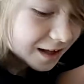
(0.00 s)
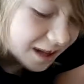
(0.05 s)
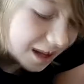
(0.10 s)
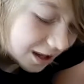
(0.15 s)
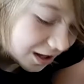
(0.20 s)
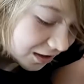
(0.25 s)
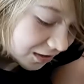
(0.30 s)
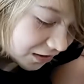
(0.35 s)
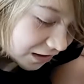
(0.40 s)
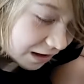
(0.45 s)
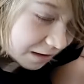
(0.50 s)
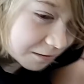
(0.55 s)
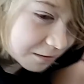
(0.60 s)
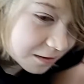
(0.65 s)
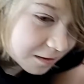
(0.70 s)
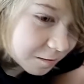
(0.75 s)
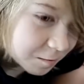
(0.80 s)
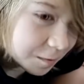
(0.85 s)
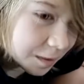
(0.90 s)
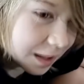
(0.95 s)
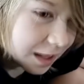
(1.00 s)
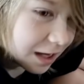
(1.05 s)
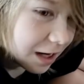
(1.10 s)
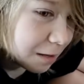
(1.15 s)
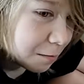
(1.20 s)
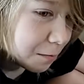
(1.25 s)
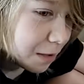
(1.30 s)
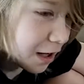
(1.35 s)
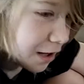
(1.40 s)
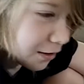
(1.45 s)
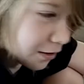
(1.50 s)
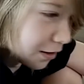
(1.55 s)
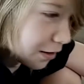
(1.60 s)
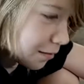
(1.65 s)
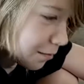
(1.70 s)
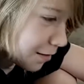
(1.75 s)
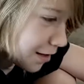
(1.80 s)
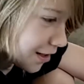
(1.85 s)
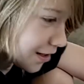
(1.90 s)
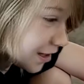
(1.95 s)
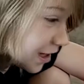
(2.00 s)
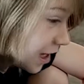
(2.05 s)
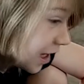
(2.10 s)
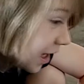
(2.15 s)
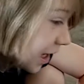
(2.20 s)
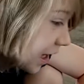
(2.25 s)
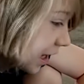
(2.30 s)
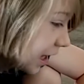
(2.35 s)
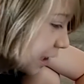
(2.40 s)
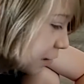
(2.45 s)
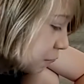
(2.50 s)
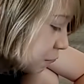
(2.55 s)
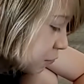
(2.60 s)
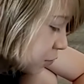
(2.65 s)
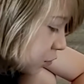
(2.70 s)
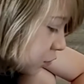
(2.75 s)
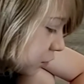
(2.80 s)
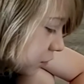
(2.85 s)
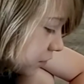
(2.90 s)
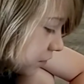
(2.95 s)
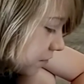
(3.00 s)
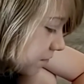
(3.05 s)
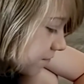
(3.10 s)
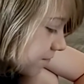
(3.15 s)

Oh, that one's made out of metal. I'm guessing it will,